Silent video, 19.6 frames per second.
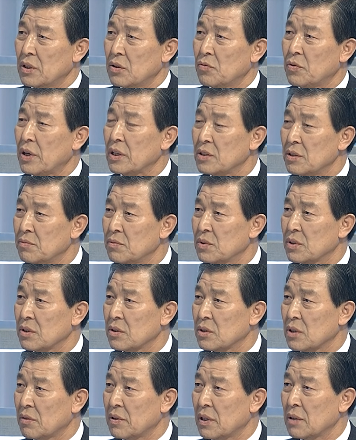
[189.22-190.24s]
regime's
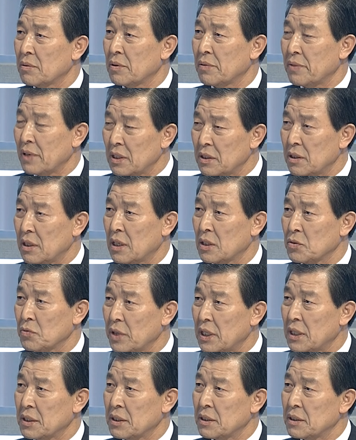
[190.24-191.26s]
survivability as
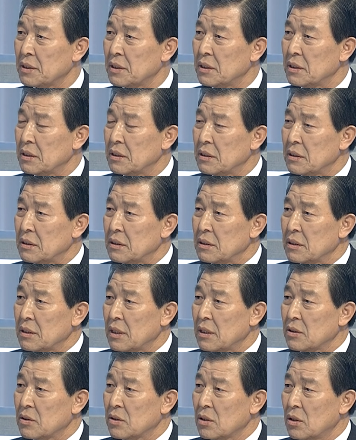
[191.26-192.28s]
well.
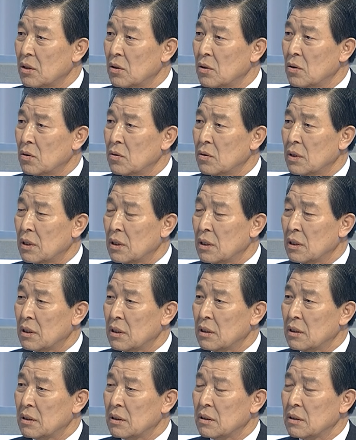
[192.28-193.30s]
And
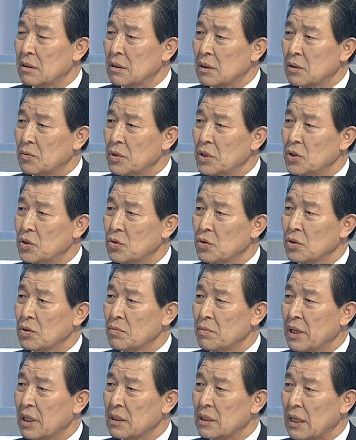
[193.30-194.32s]
so we should
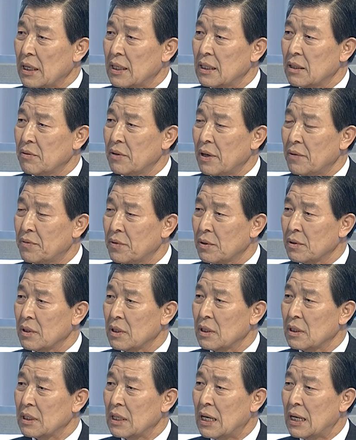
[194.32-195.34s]
make that kind of effort,
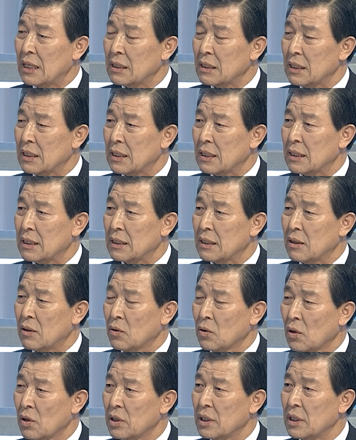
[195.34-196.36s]
not
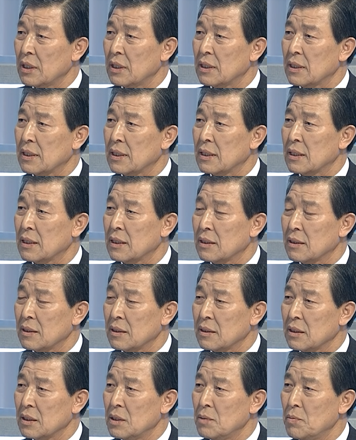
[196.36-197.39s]
only
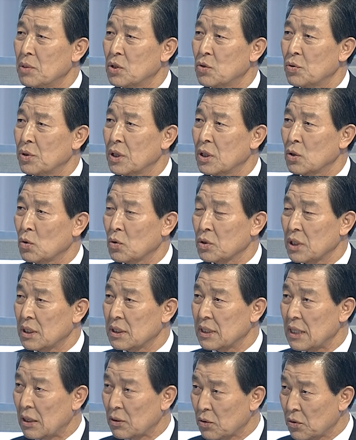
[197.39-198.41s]
in between North and
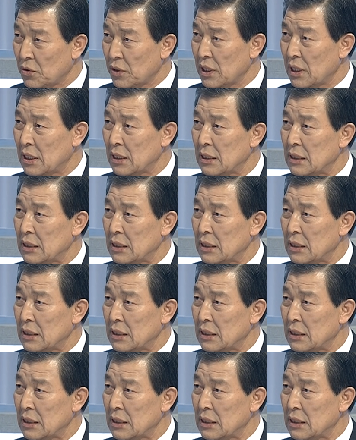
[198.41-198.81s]
South Korea,